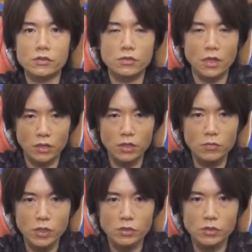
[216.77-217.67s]
Ooh,
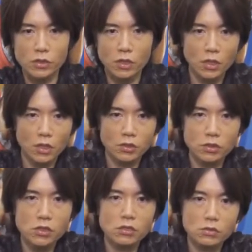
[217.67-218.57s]
okay.
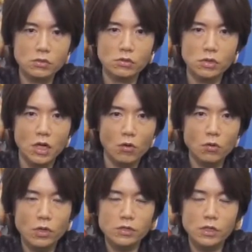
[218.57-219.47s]
In fact,